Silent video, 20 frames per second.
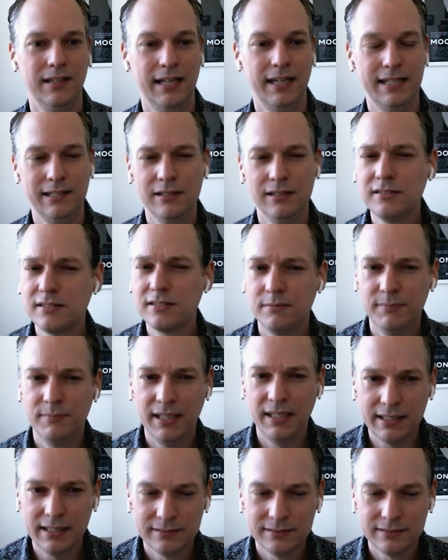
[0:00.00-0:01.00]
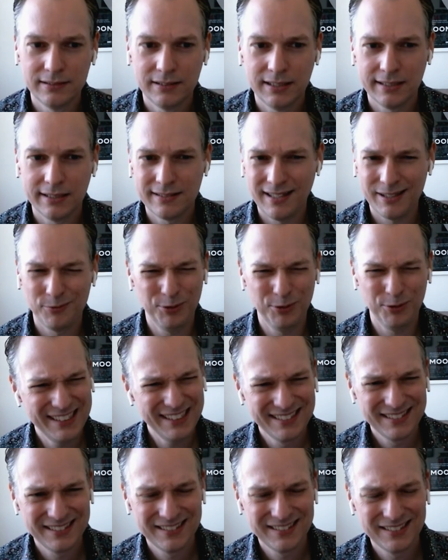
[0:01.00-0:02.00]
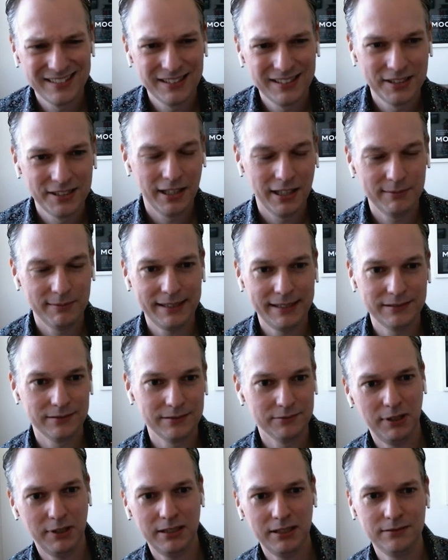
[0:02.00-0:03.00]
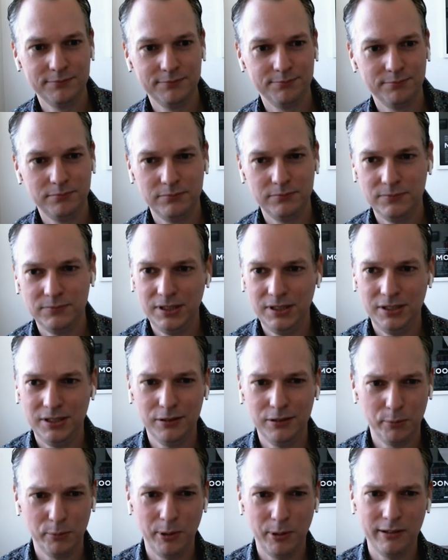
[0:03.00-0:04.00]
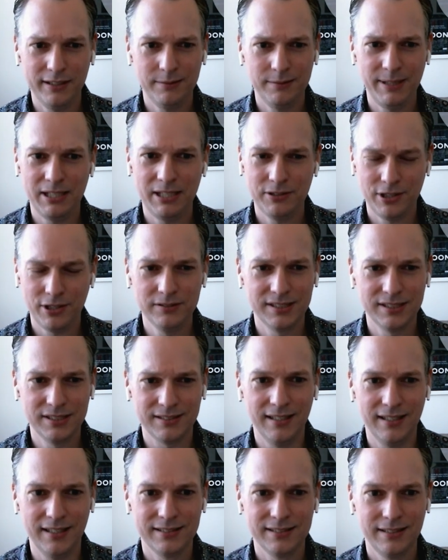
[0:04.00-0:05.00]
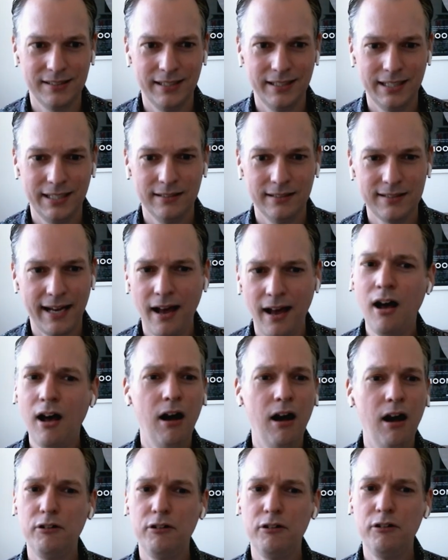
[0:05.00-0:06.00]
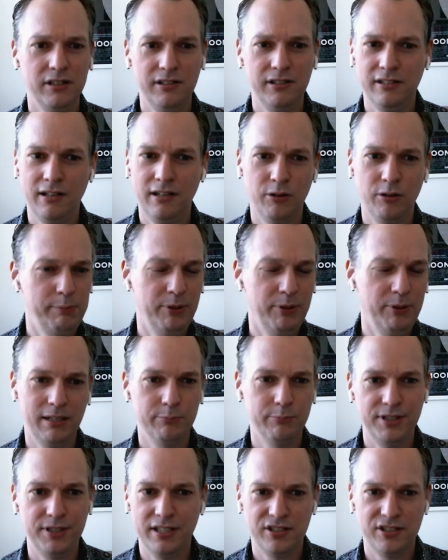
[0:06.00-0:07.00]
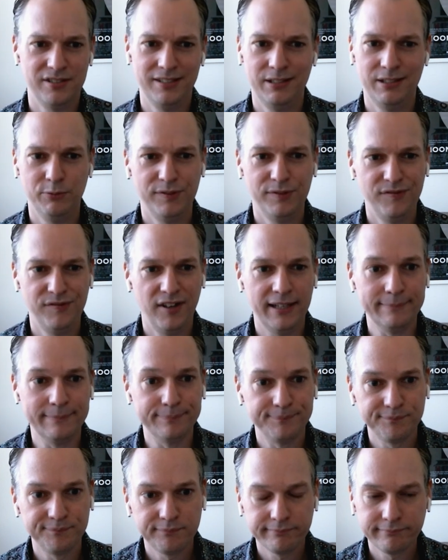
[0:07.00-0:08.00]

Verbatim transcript: And he looked at me and was like, what? I'm like, well, y'all are worried about cold starts. It's like, oh, no, we put it in production and it was fine.